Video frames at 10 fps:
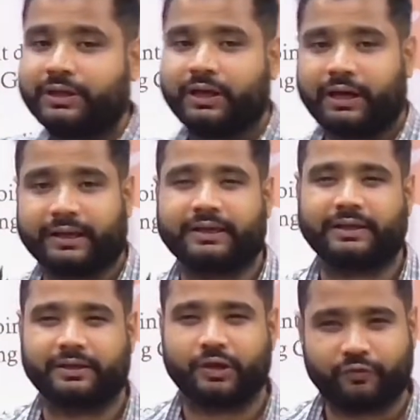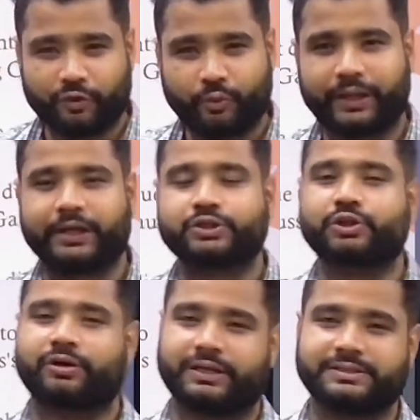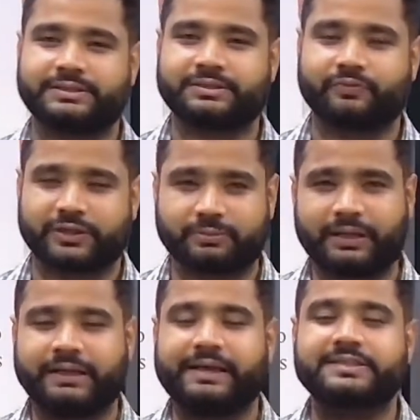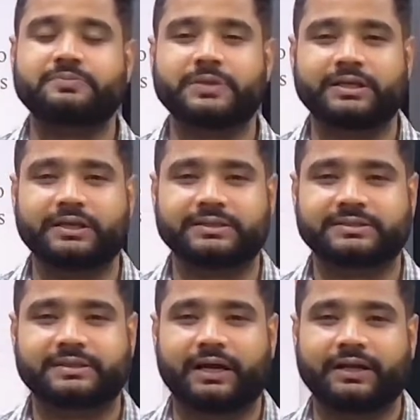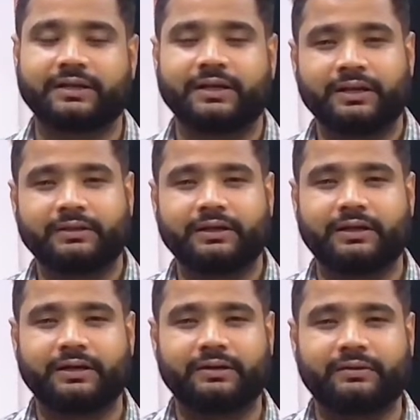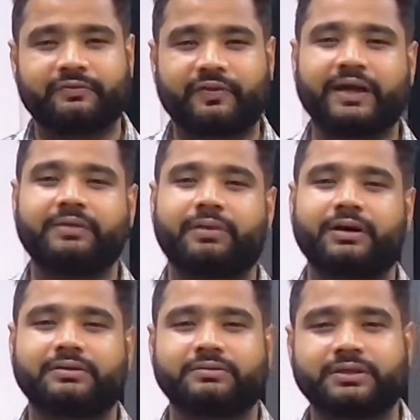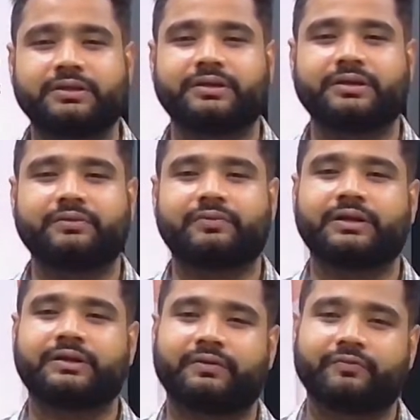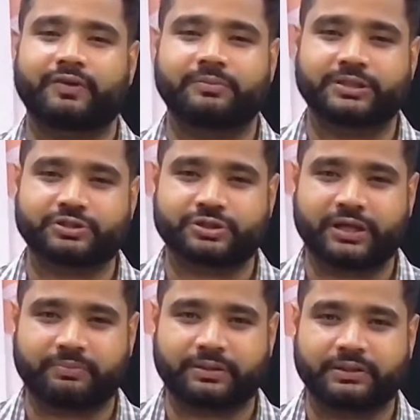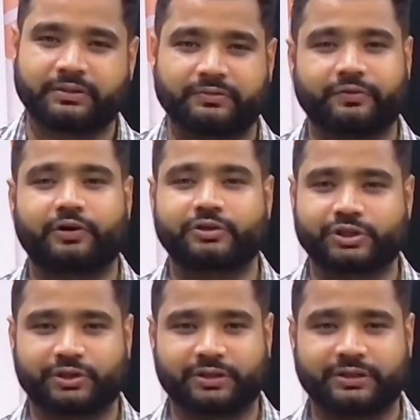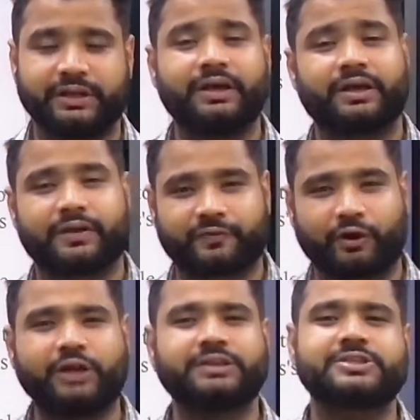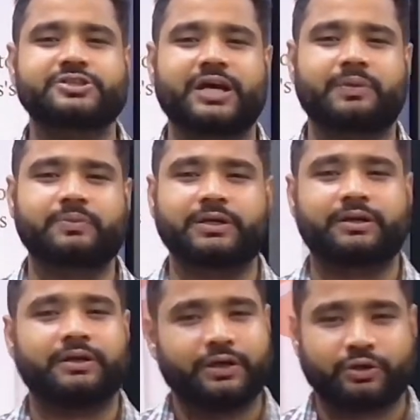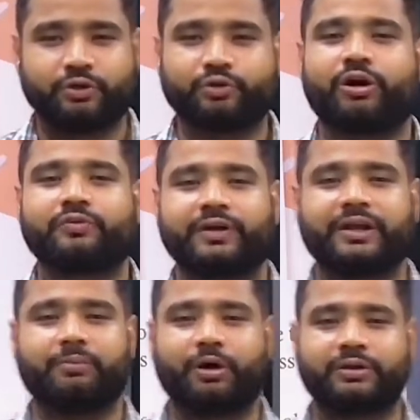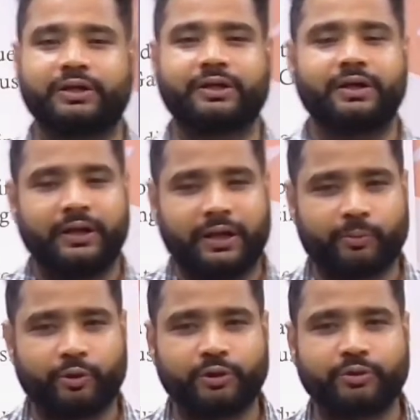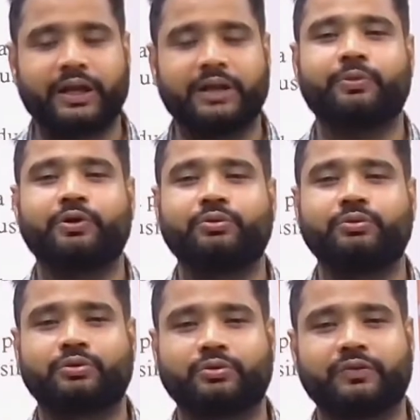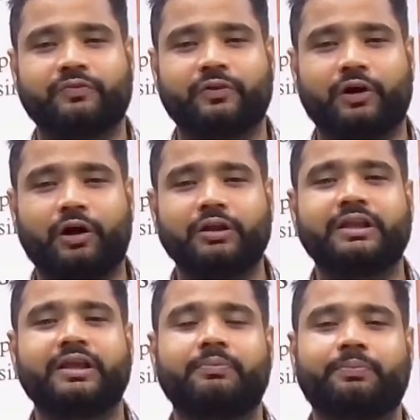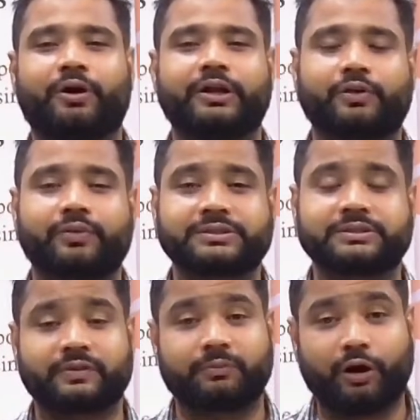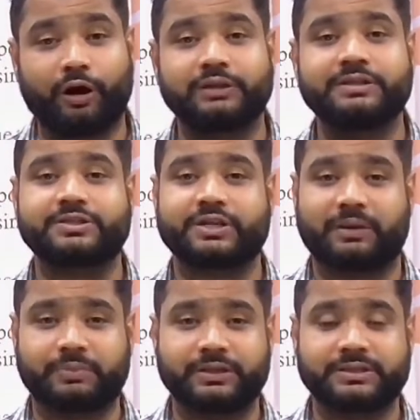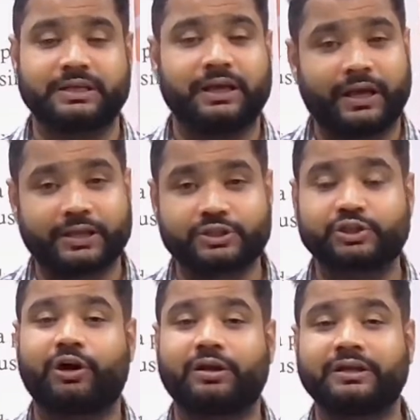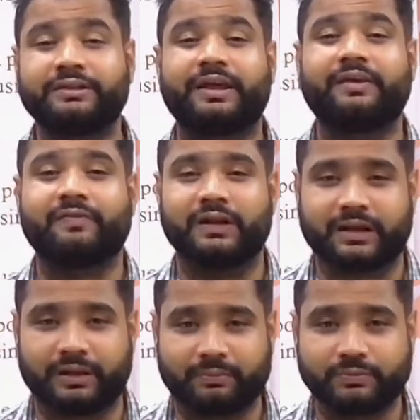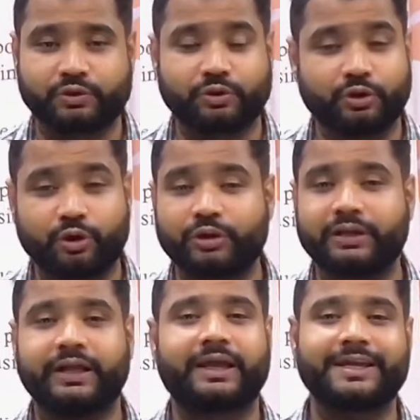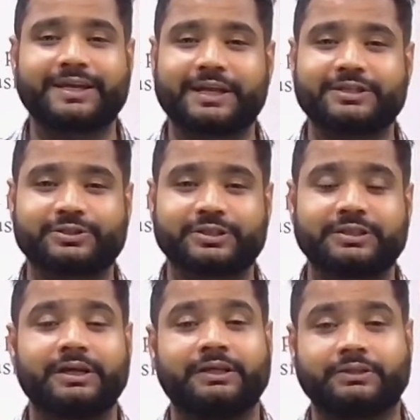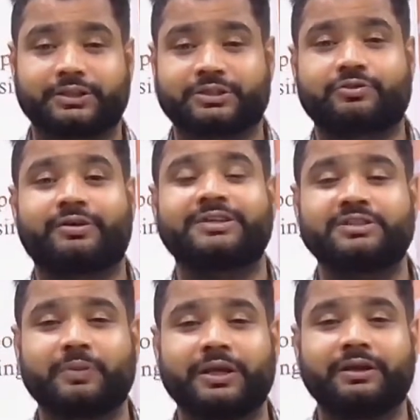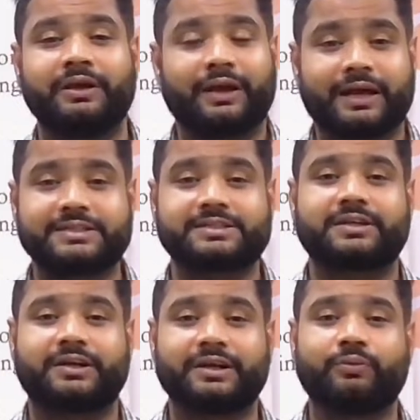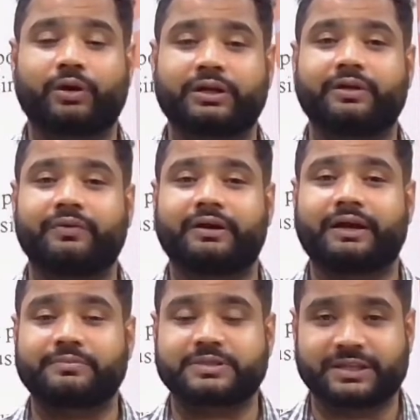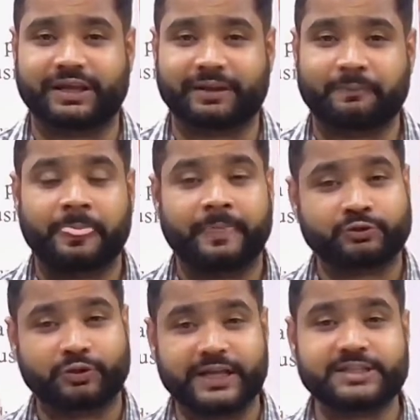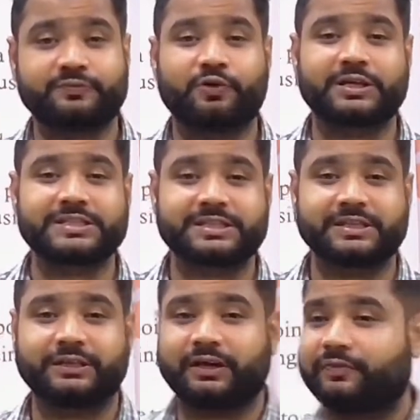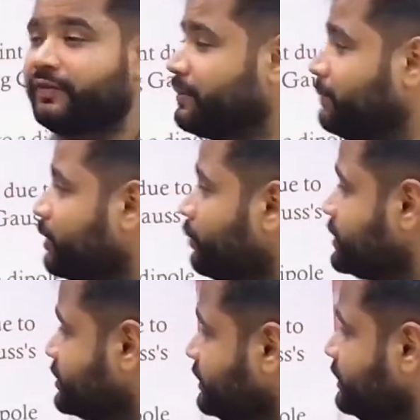I can give you an assurance with my experience that 5-mark theory will come from this chapter for sure. If not this chapter, do not worry about it. I'm going to help you to give all the important questions from all the chapters, and surely they will come. So don't take any tension. Just trust me and study whatever I'm saying. So let's focus here. A 5-mark question.